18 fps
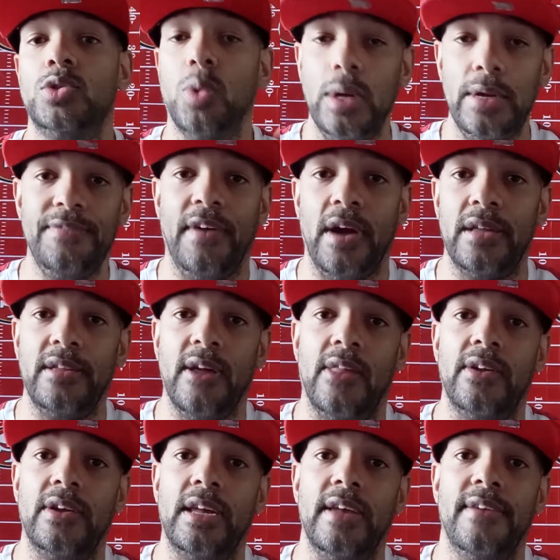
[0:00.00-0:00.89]

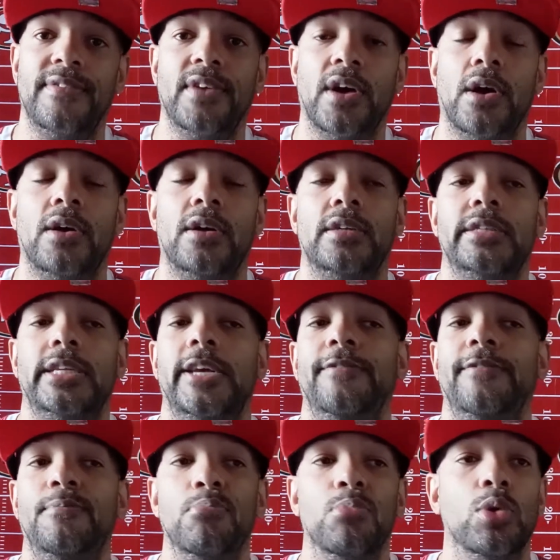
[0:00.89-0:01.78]
$25 gift card.
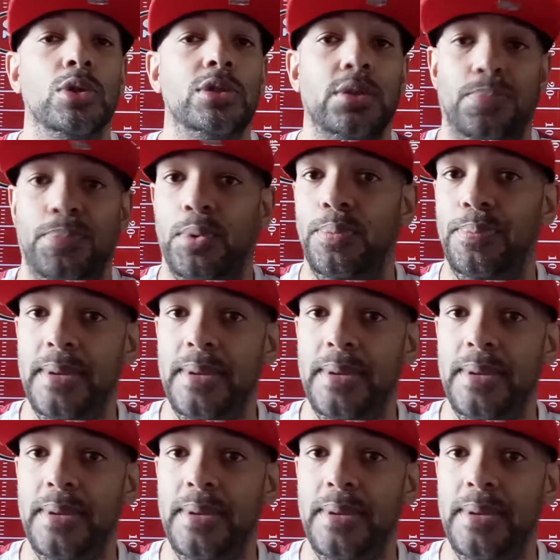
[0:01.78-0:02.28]
If multiple